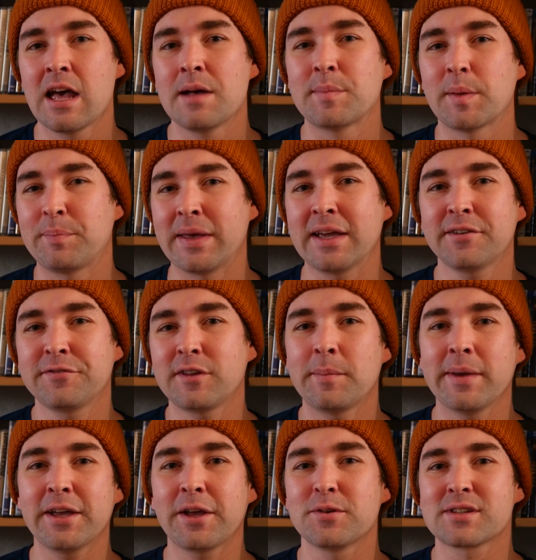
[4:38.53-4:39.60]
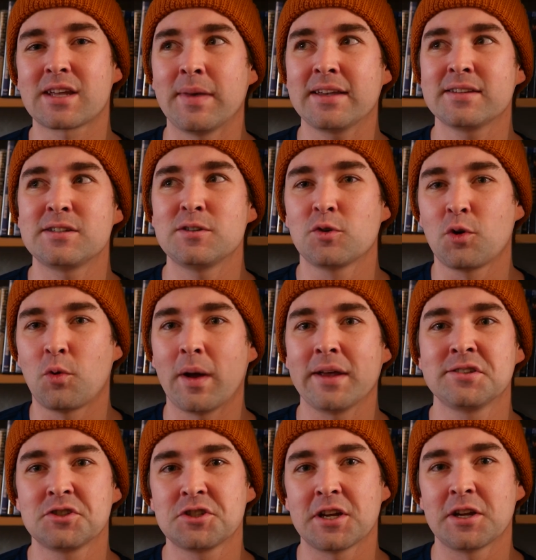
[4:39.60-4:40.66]
but Pink Flamingos makes you
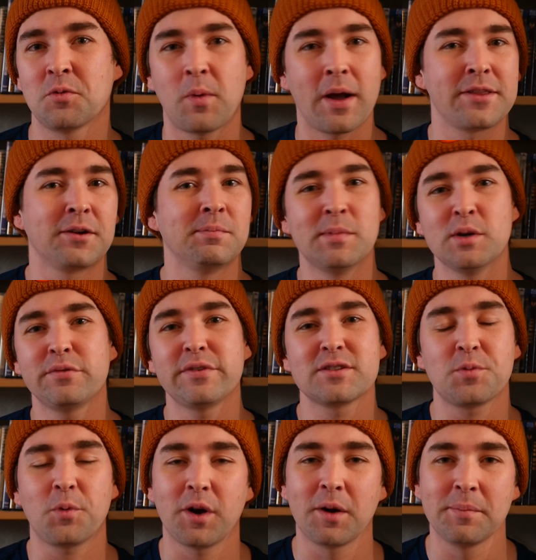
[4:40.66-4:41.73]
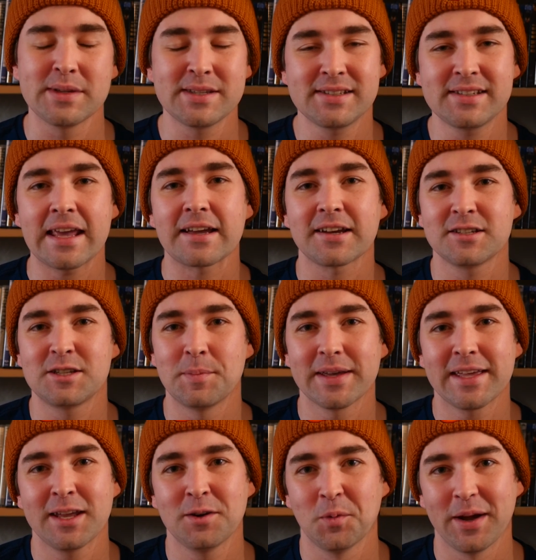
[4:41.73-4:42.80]
question whether movies were a mistake to
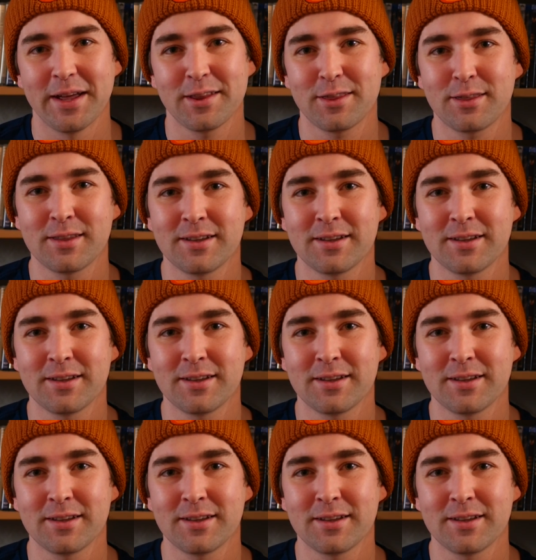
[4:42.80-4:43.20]
begin with.